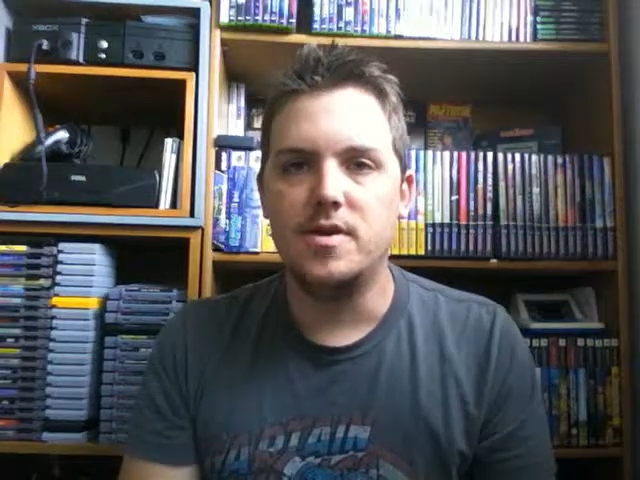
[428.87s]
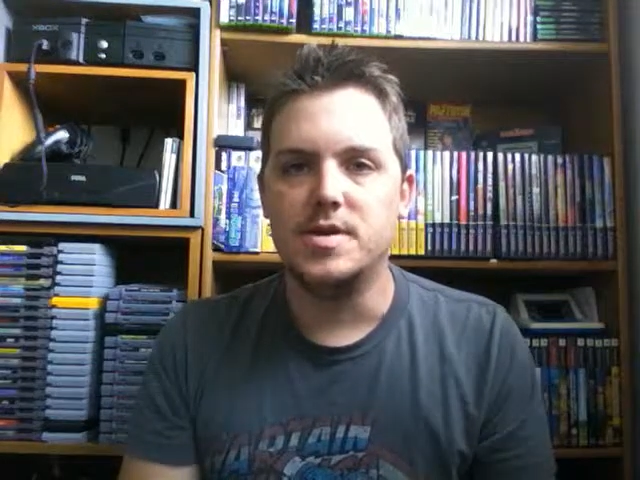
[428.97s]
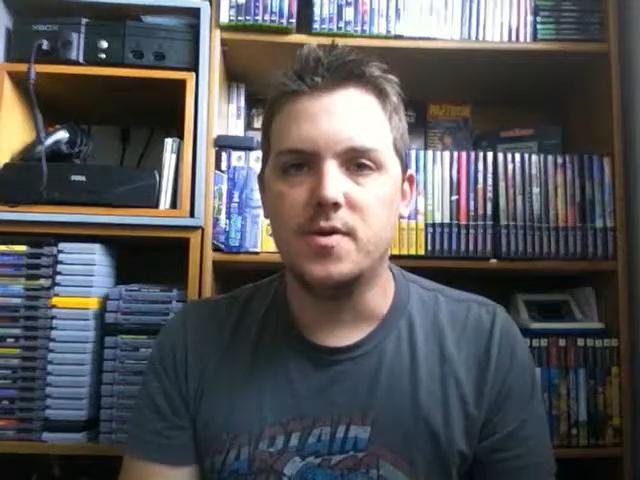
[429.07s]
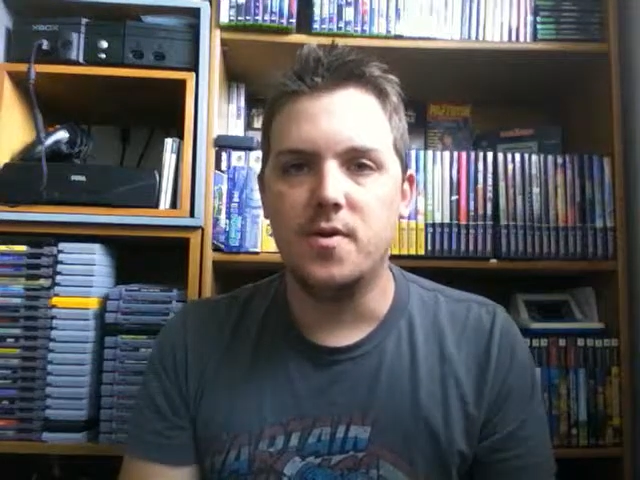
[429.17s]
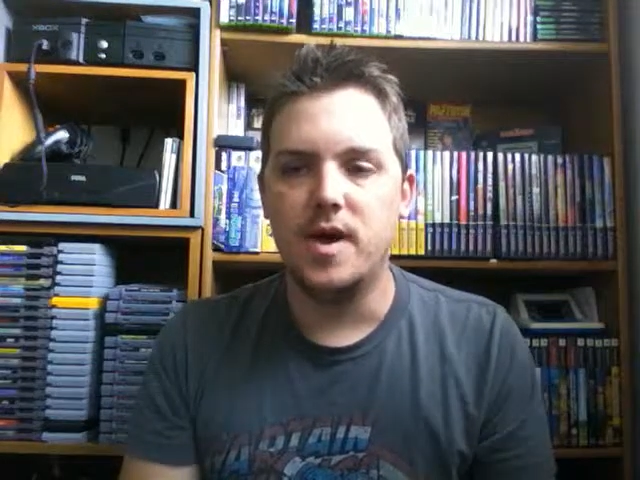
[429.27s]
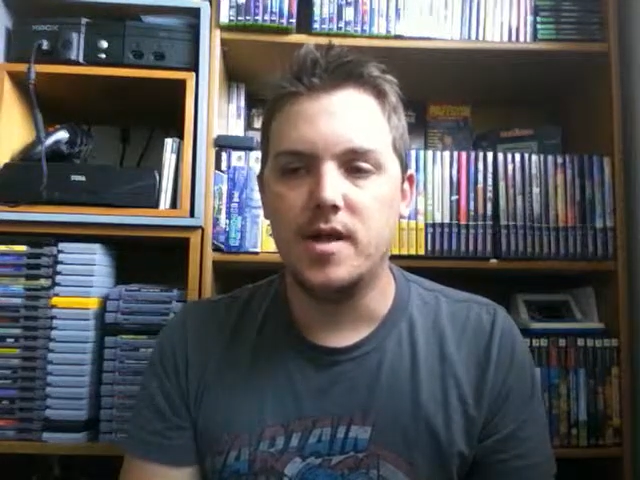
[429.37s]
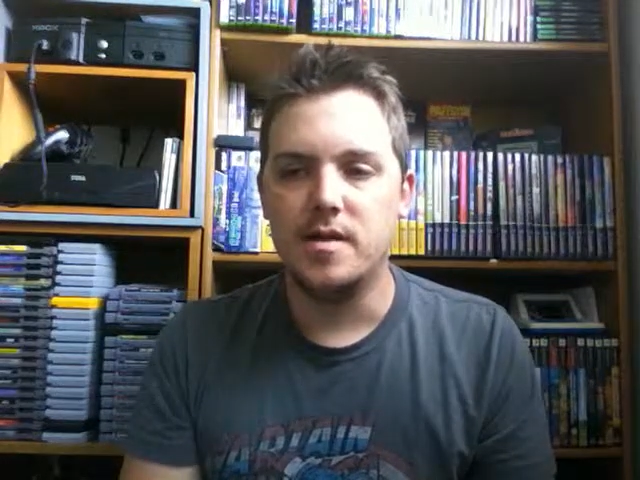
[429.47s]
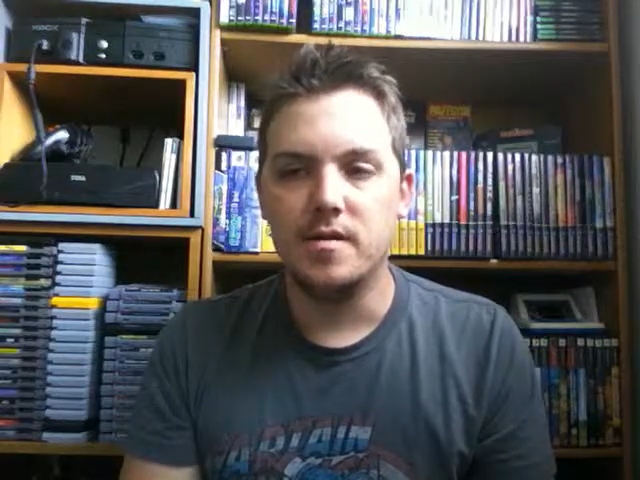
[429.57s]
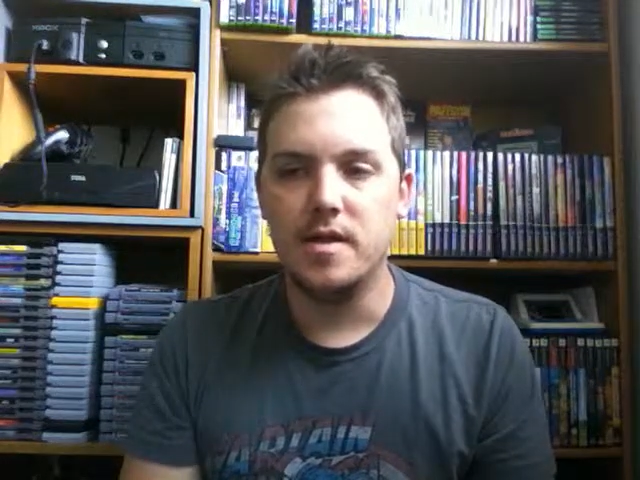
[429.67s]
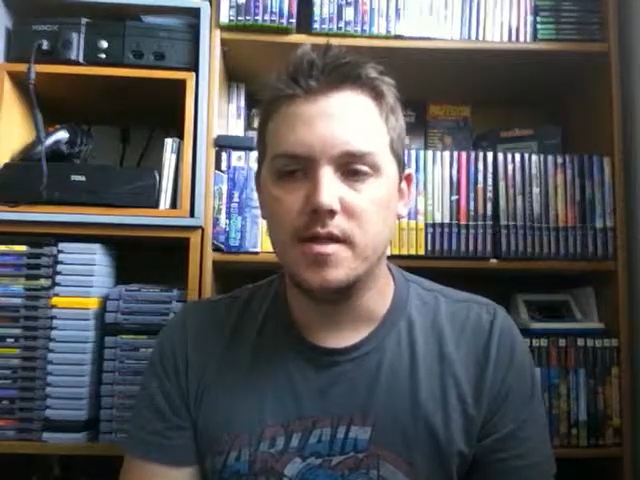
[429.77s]
so go ahead
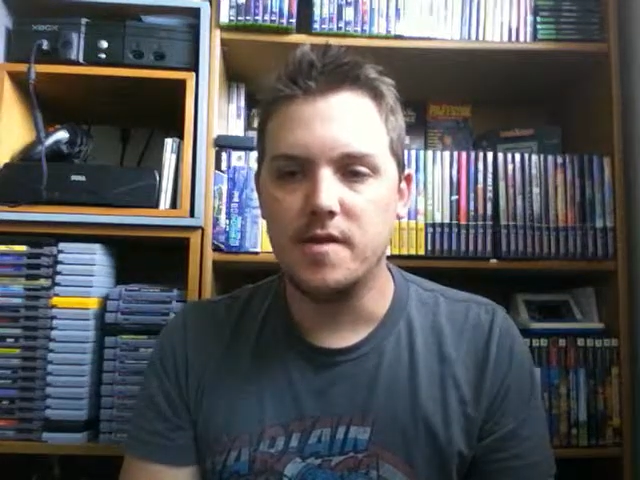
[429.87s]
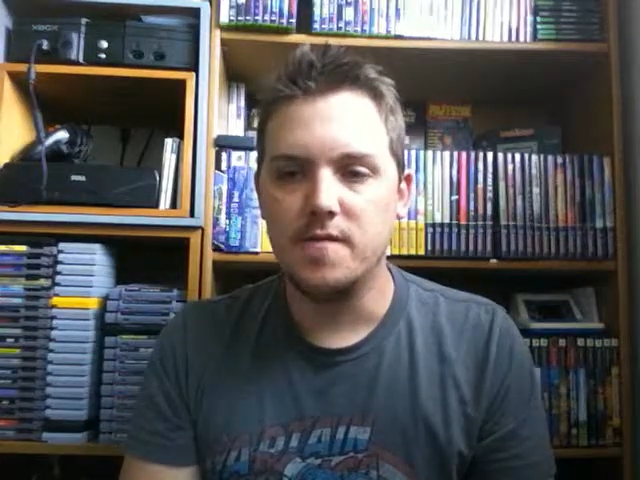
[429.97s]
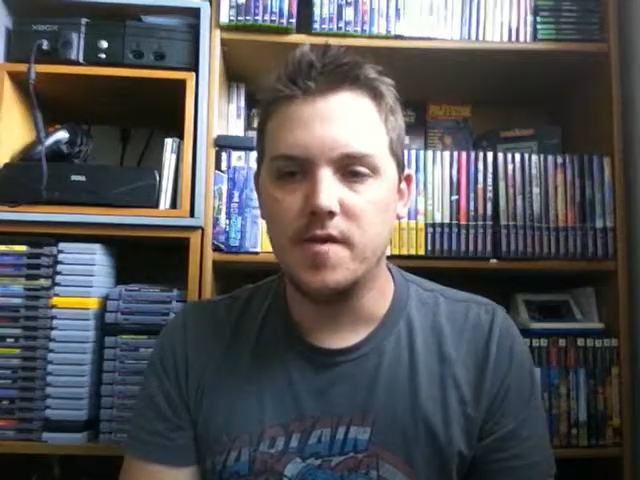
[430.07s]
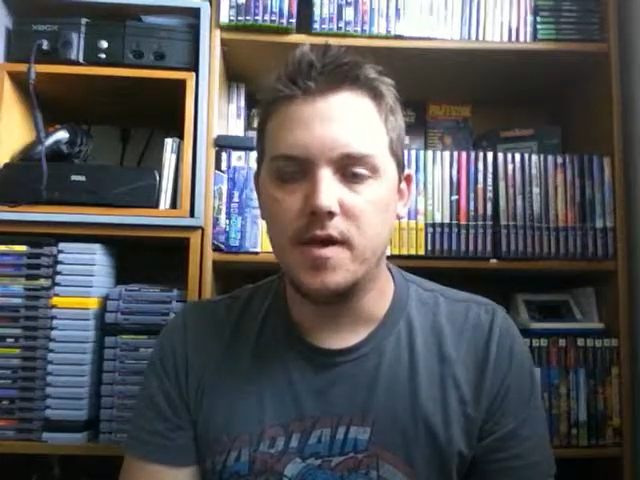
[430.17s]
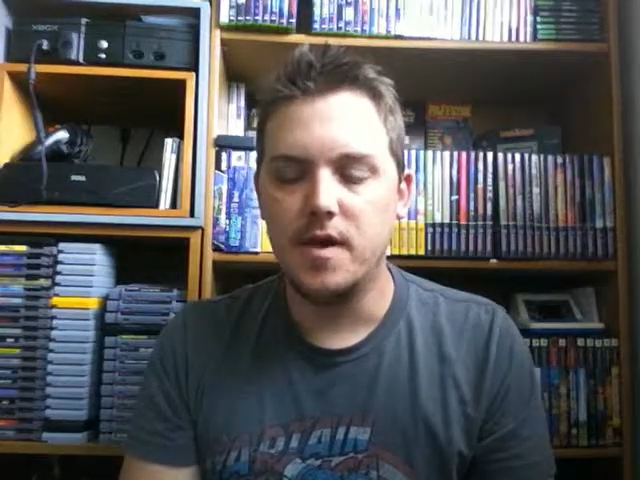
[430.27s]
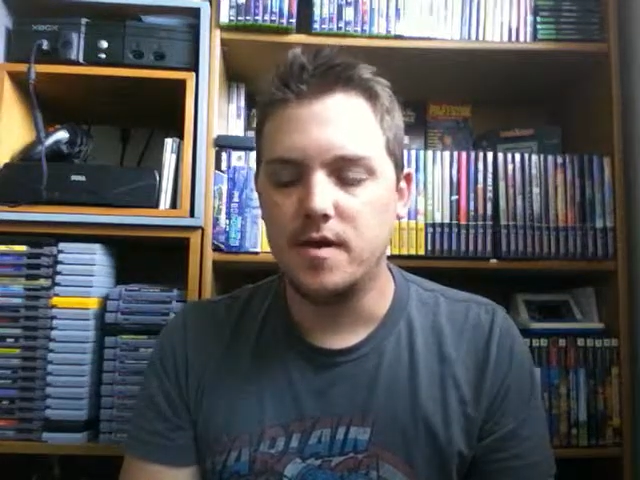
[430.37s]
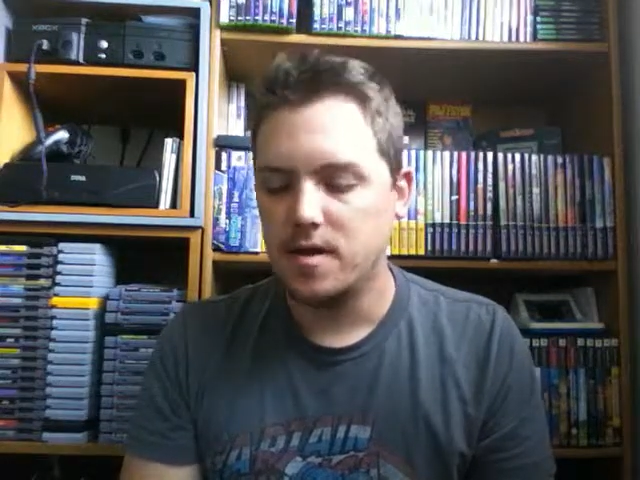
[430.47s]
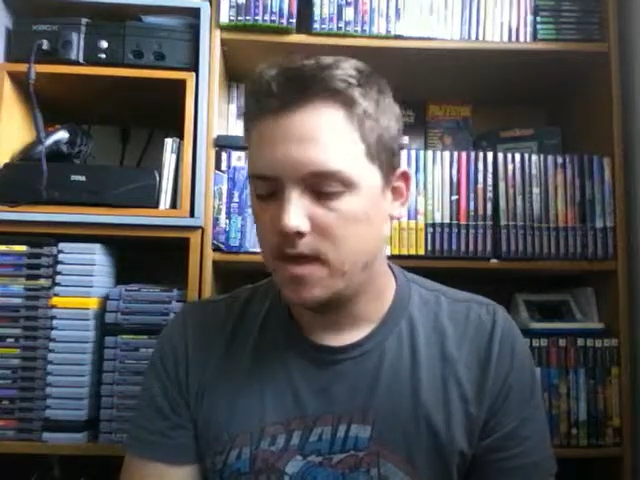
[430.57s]
and leave one there.